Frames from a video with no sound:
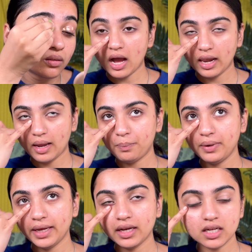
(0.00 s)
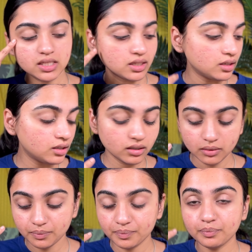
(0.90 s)
I'll apply concealer
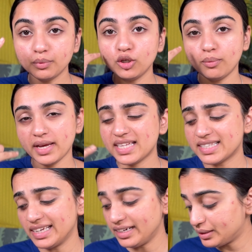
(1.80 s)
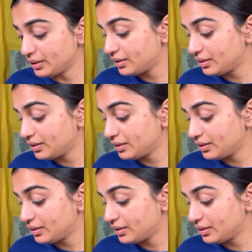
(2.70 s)
below my eyes later.